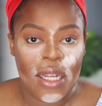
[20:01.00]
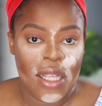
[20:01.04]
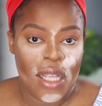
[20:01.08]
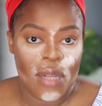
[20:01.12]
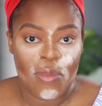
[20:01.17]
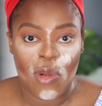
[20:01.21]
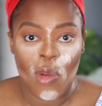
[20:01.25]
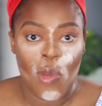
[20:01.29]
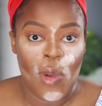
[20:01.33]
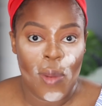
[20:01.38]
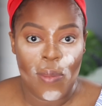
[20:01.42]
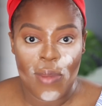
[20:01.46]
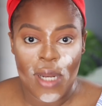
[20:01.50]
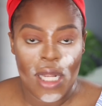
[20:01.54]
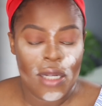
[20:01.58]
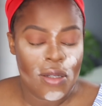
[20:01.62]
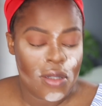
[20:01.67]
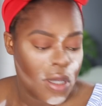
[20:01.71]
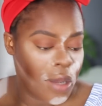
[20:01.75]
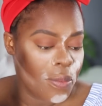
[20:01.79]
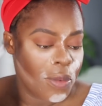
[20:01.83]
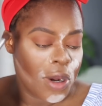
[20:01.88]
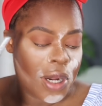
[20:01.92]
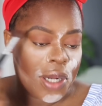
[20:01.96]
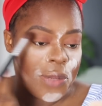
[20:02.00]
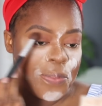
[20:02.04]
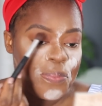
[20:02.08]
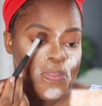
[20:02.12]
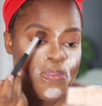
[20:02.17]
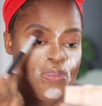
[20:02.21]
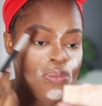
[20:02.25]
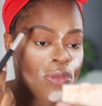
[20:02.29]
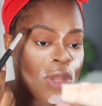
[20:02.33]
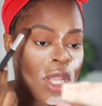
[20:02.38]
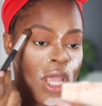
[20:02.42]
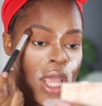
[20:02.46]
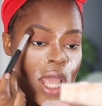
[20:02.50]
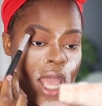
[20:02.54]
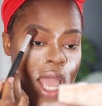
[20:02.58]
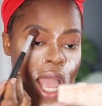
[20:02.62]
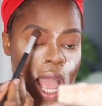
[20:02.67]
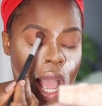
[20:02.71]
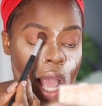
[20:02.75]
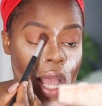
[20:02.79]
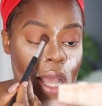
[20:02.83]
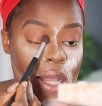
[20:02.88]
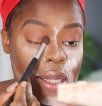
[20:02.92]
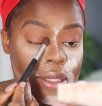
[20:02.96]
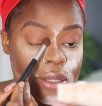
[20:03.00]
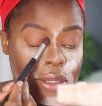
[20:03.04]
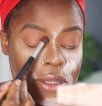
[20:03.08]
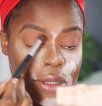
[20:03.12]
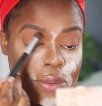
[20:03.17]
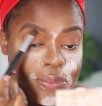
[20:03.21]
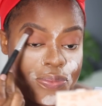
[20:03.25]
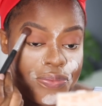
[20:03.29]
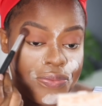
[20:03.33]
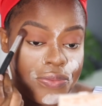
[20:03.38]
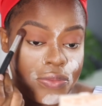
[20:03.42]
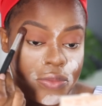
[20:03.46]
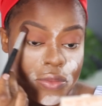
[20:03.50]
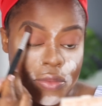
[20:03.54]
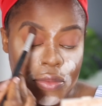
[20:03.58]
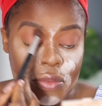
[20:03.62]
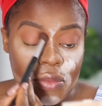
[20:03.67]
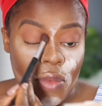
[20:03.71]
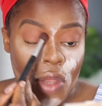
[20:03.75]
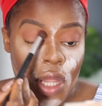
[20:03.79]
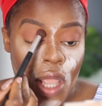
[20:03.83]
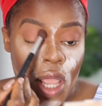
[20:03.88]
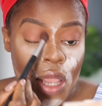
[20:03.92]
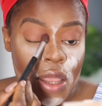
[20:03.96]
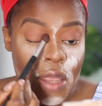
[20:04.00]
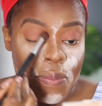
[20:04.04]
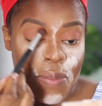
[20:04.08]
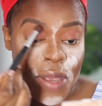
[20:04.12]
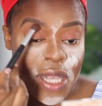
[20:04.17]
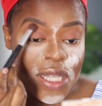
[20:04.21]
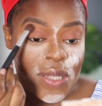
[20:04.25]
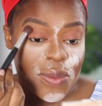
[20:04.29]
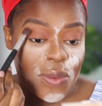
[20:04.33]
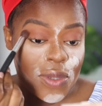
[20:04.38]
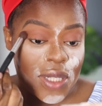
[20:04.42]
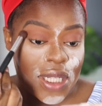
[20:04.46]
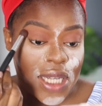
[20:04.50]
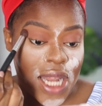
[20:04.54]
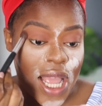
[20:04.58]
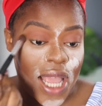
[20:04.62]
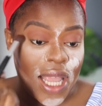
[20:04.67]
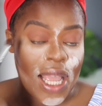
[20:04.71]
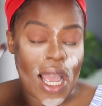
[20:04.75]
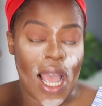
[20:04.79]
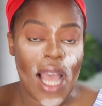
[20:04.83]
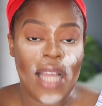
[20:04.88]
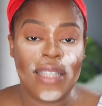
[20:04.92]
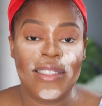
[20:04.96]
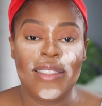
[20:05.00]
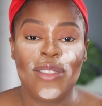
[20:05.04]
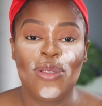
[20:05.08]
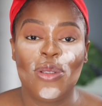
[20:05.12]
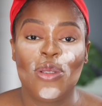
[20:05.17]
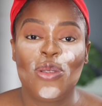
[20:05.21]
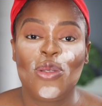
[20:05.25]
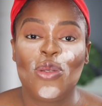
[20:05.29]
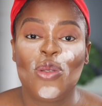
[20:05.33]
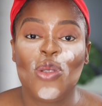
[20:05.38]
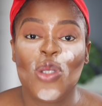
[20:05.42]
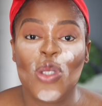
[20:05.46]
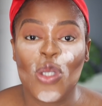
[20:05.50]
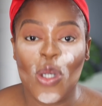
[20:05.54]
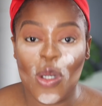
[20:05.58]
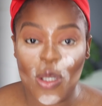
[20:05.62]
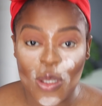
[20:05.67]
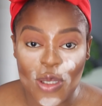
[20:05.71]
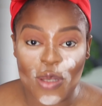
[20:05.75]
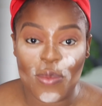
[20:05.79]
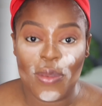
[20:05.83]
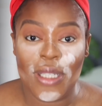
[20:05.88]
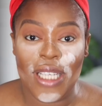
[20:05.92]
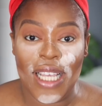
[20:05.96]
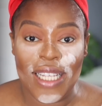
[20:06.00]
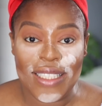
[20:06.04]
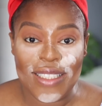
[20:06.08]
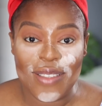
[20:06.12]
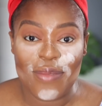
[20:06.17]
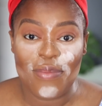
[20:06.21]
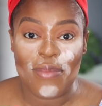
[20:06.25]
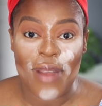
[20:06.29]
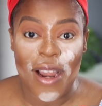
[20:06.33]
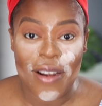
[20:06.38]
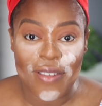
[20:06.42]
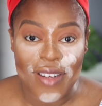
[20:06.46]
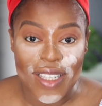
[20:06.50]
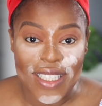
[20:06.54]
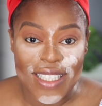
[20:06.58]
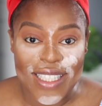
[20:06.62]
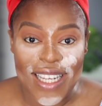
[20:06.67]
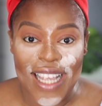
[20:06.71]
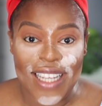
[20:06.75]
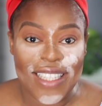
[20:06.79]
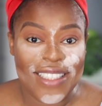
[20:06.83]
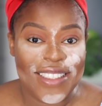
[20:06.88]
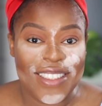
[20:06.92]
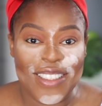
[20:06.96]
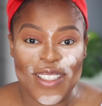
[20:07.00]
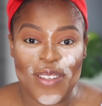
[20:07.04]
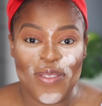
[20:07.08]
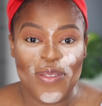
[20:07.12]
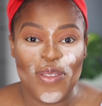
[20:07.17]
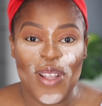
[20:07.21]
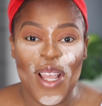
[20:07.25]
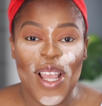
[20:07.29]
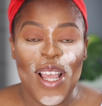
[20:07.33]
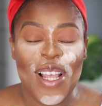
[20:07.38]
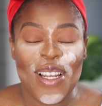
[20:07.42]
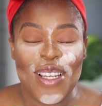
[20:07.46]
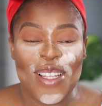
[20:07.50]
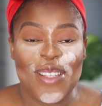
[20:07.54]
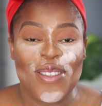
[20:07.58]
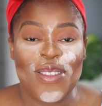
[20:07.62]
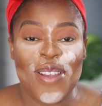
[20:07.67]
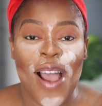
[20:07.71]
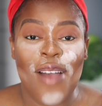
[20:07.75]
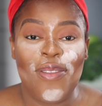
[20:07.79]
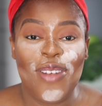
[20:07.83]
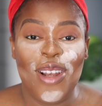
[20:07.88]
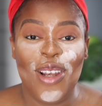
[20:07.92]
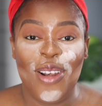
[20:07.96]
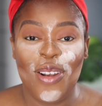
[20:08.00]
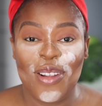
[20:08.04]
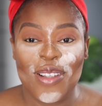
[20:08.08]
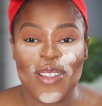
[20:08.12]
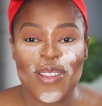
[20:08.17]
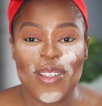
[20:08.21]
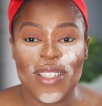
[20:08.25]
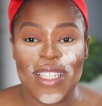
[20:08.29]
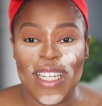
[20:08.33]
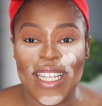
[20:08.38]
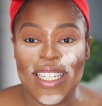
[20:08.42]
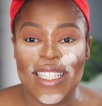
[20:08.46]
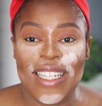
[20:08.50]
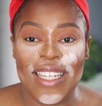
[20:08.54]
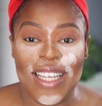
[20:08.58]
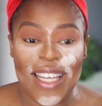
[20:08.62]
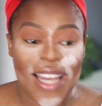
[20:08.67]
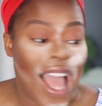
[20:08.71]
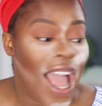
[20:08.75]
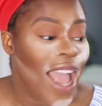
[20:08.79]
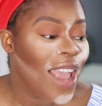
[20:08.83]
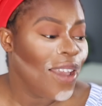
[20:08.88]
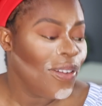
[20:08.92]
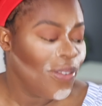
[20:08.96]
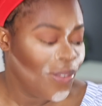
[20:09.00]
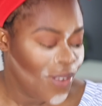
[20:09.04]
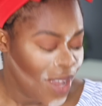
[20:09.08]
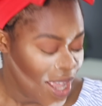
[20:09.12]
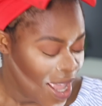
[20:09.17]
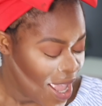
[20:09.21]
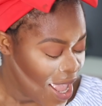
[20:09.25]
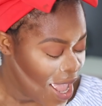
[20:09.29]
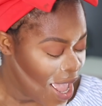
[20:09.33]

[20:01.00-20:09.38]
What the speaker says: yet, but we're planning to get married, and the person was like, "Are they not too young to be getting married? Like they still have a lot to learn in life."